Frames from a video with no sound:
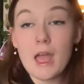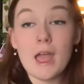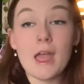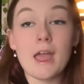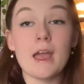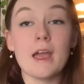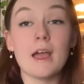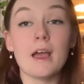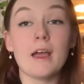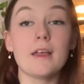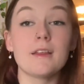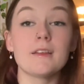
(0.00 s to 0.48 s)

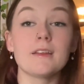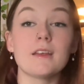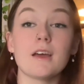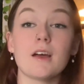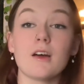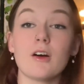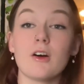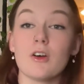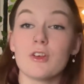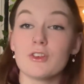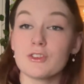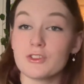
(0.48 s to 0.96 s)
And
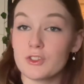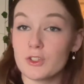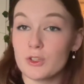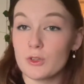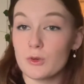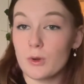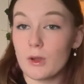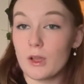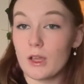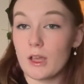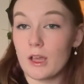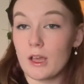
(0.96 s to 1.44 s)

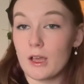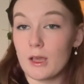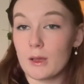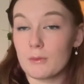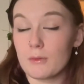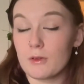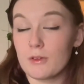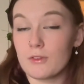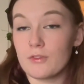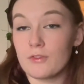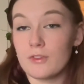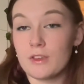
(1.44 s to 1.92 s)
also,
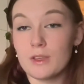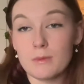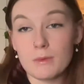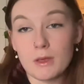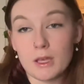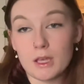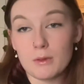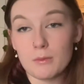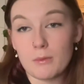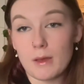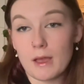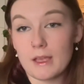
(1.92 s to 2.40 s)

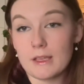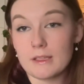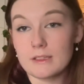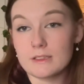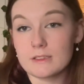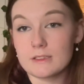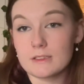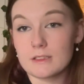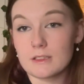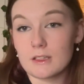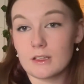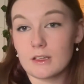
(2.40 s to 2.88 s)
female
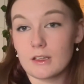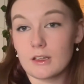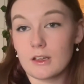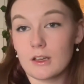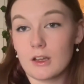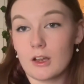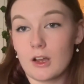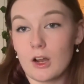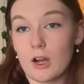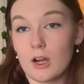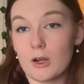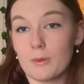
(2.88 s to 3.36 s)
mice
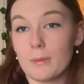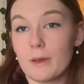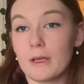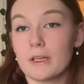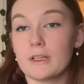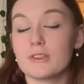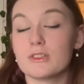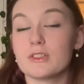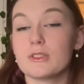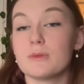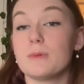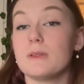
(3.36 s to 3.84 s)
are
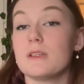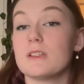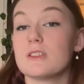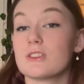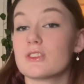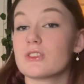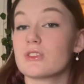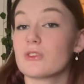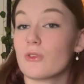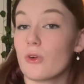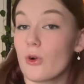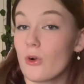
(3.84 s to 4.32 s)
better to be in
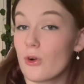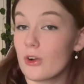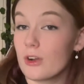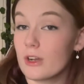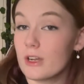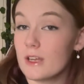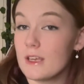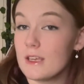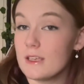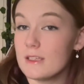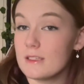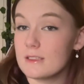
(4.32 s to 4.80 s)

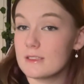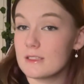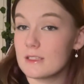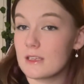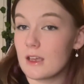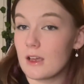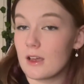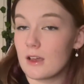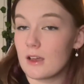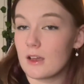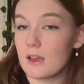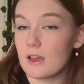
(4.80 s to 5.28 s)
sororities,
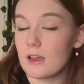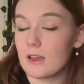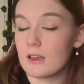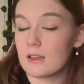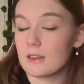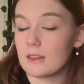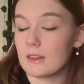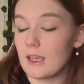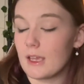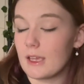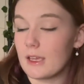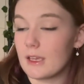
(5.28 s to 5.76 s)

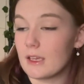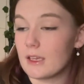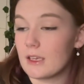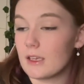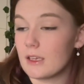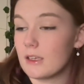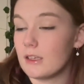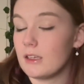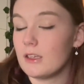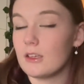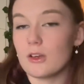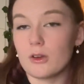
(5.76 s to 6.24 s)
like,
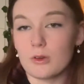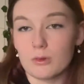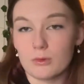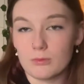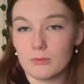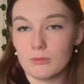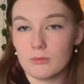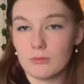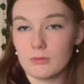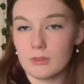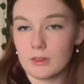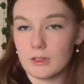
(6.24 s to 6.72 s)
you know,
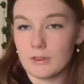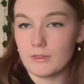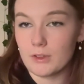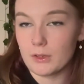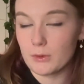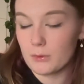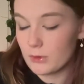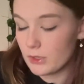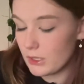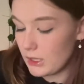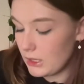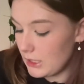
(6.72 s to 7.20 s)

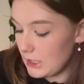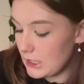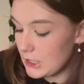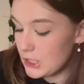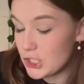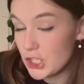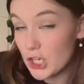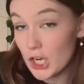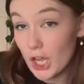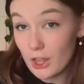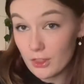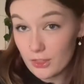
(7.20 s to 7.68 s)
living with
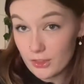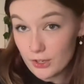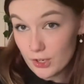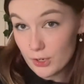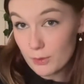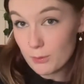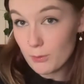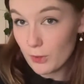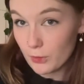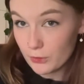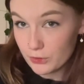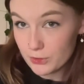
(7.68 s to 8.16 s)
each
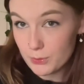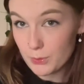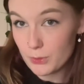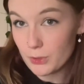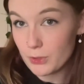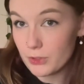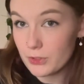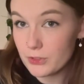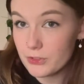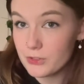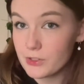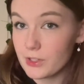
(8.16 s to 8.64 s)
other,
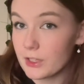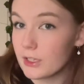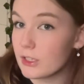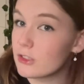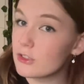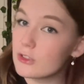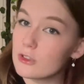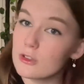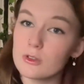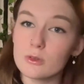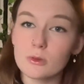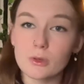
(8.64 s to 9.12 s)
multiples, like
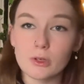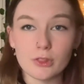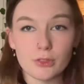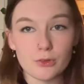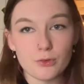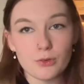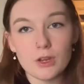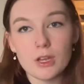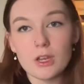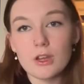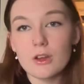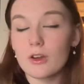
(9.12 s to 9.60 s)
2 or
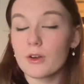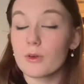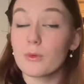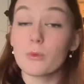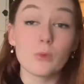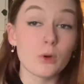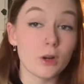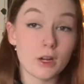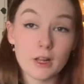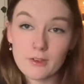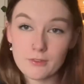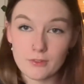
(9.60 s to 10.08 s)
3 or
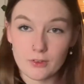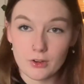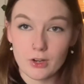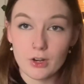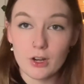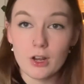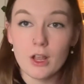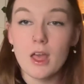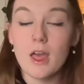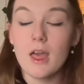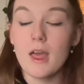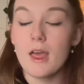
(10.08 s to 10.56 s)
whatever.